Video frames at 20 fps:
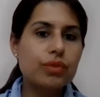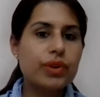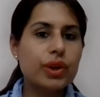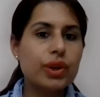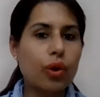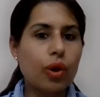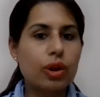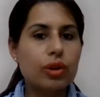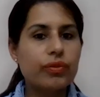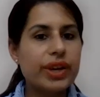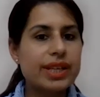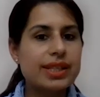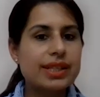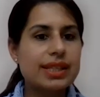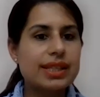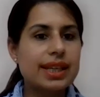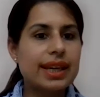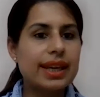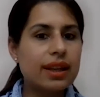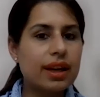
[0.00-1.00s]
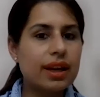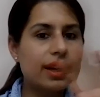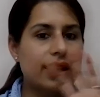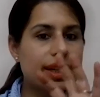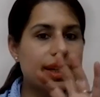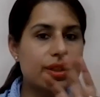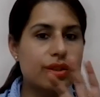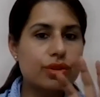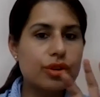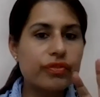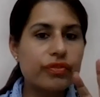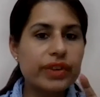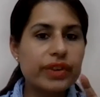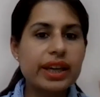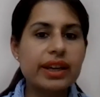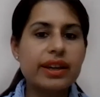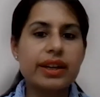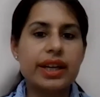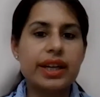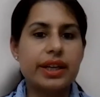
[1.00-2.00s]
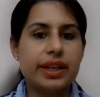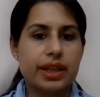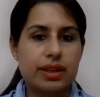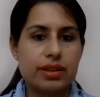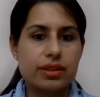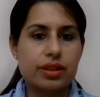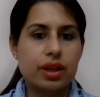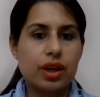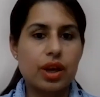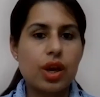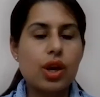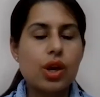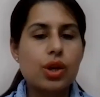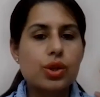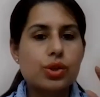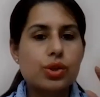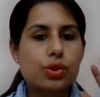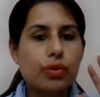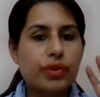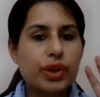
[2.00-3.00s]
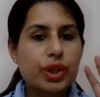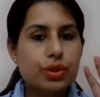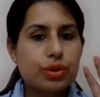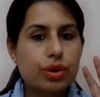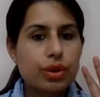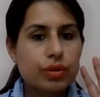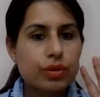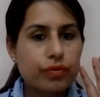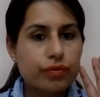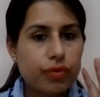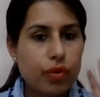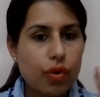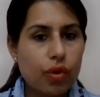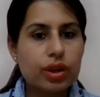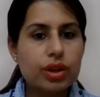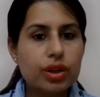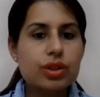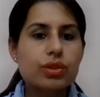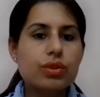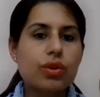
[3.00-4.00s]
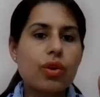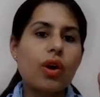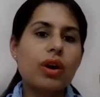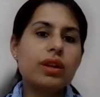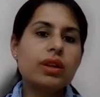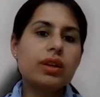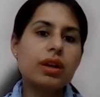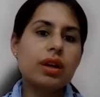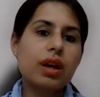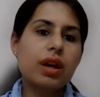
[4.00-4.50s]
you will always see a list of ingredients. So we should focus on